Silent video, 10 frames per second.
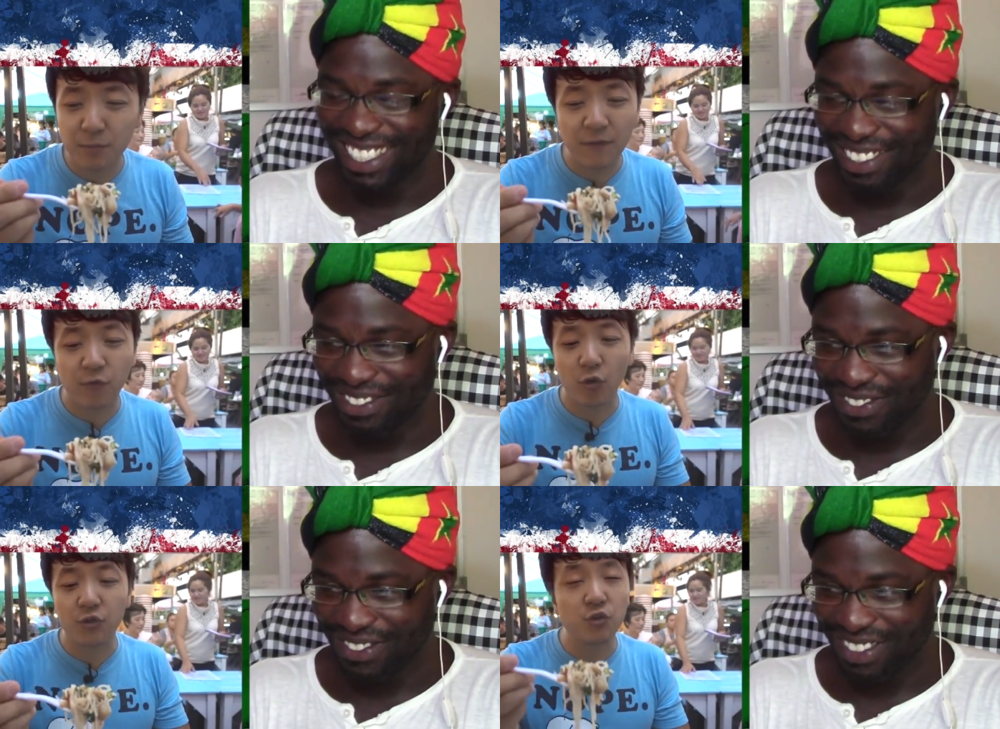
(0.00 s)

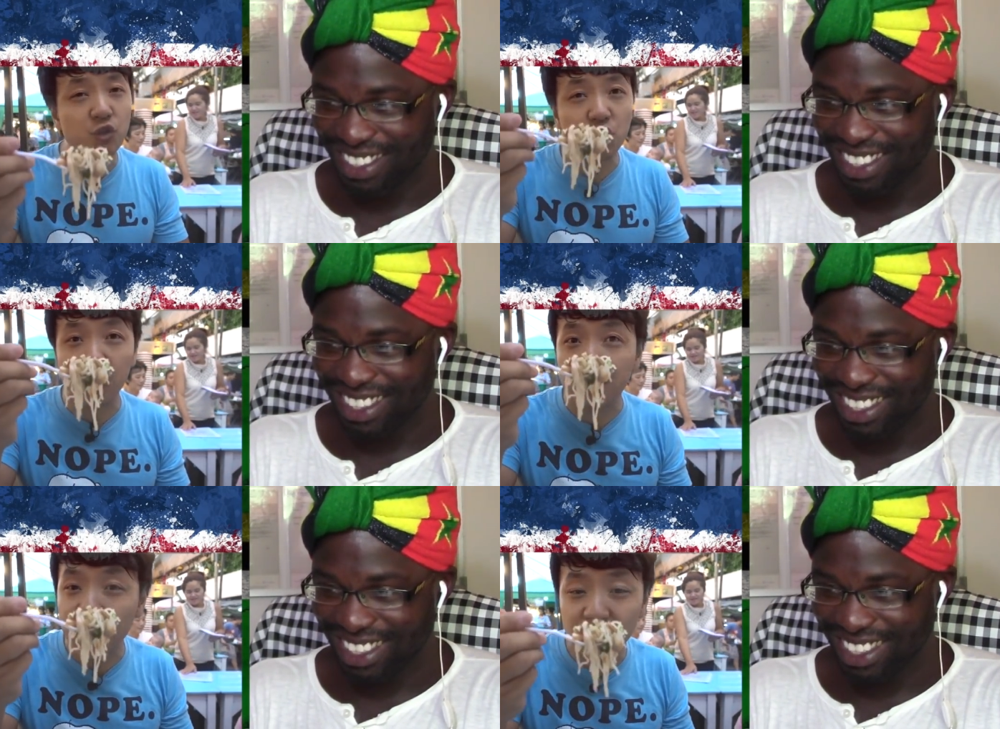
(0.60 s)
Speaker 1: before, you
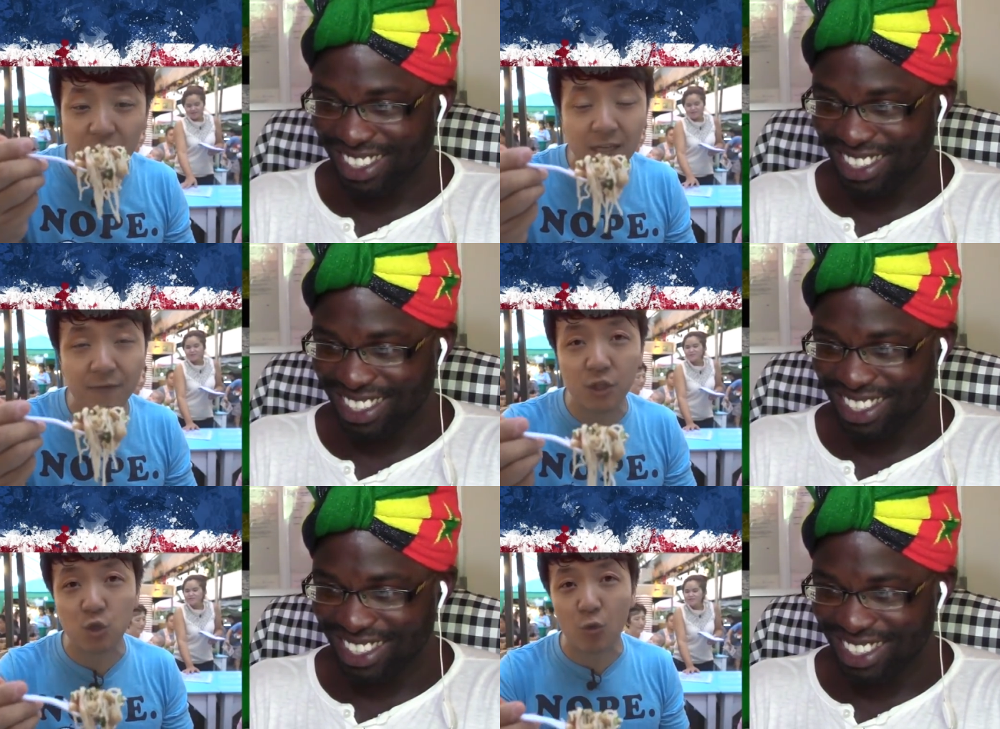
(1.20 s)
should definitely
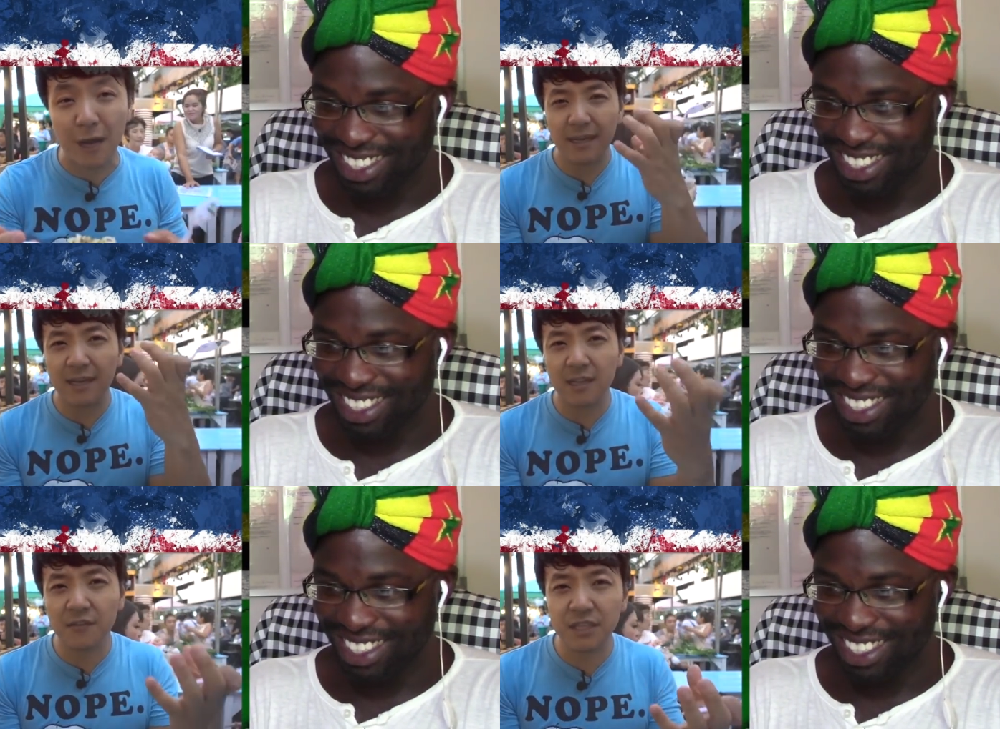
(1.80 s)
give it a try.
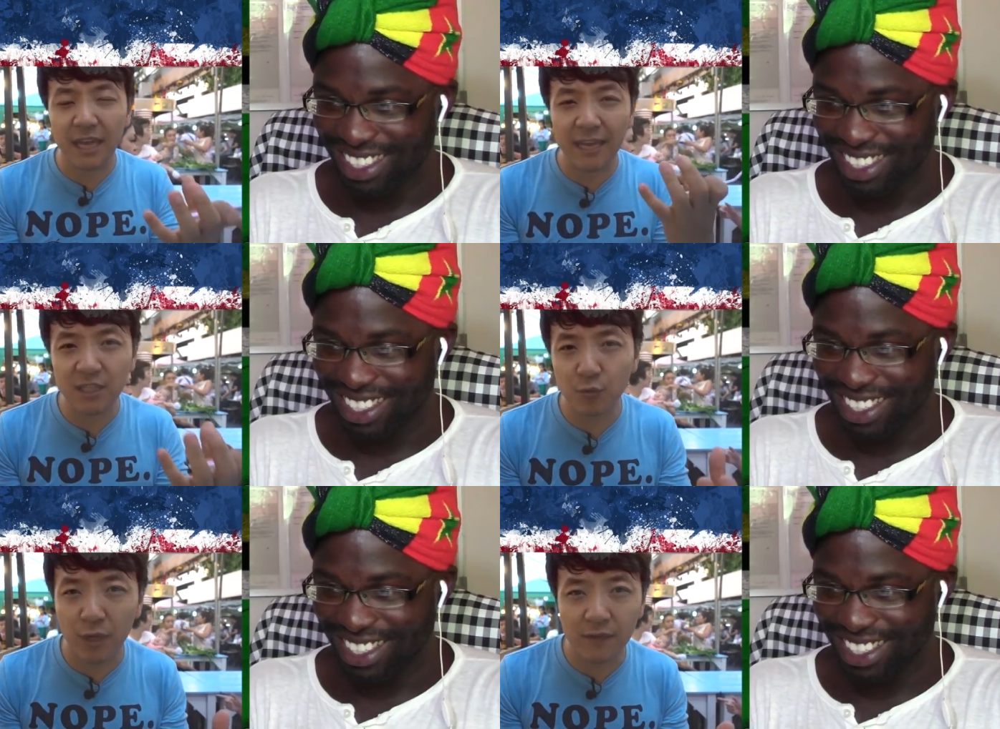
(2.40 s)
And I love the
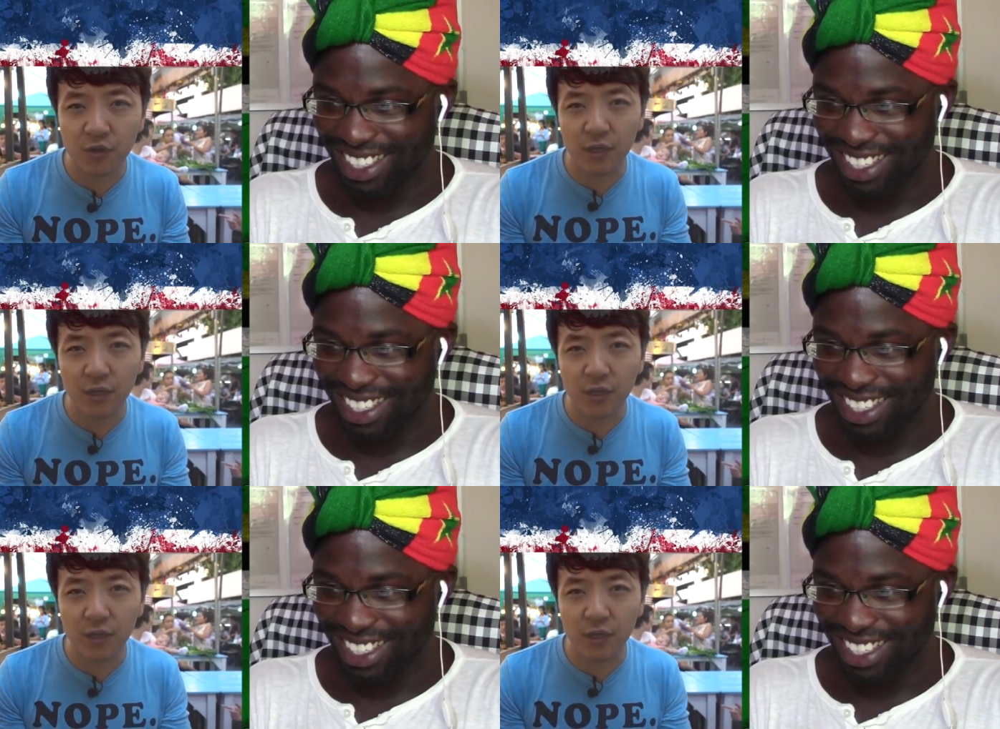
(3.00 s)
Asian way of